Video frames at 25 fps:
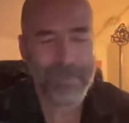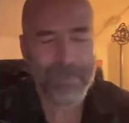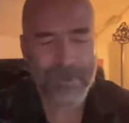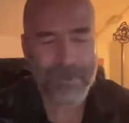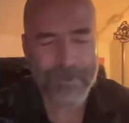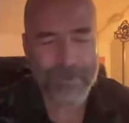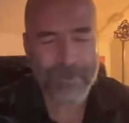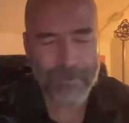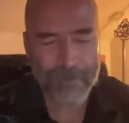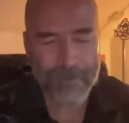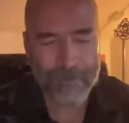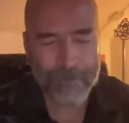
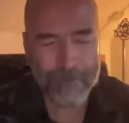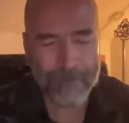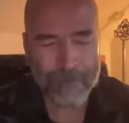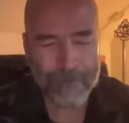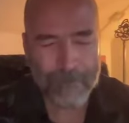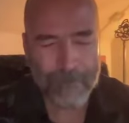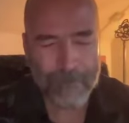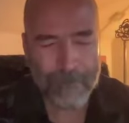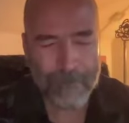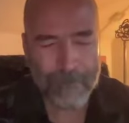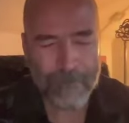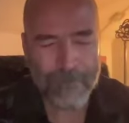the
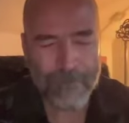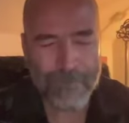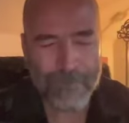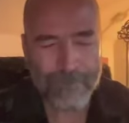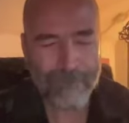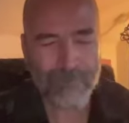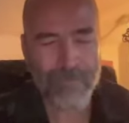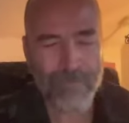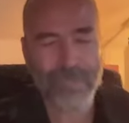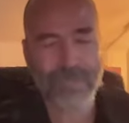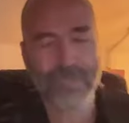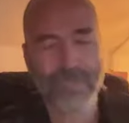
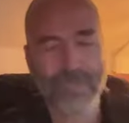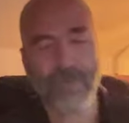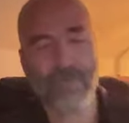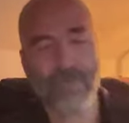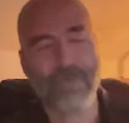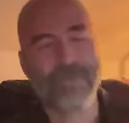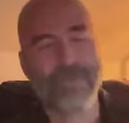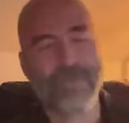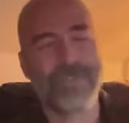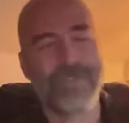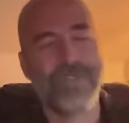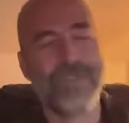what's
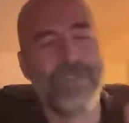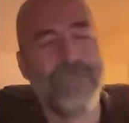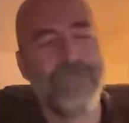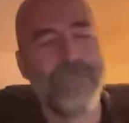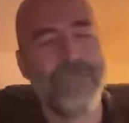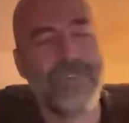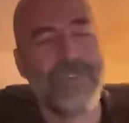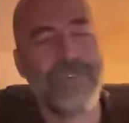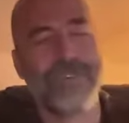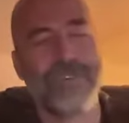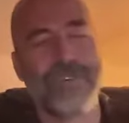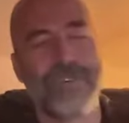called the chief
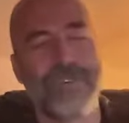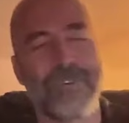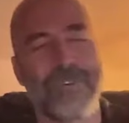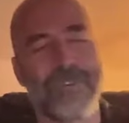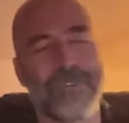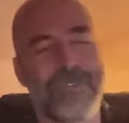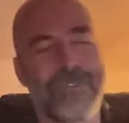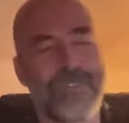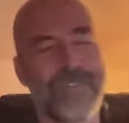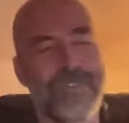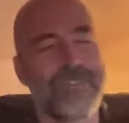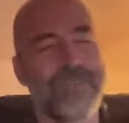feature,
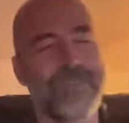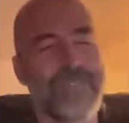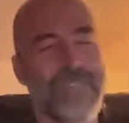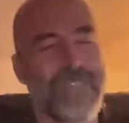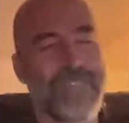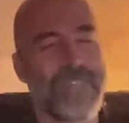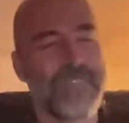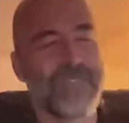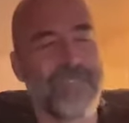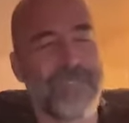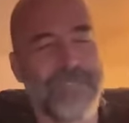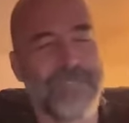chief
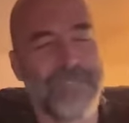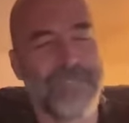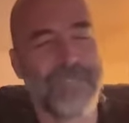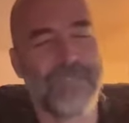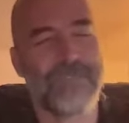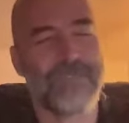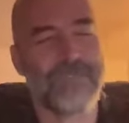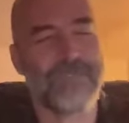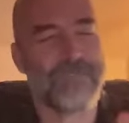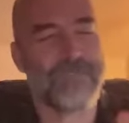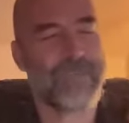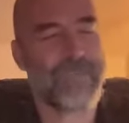tendency of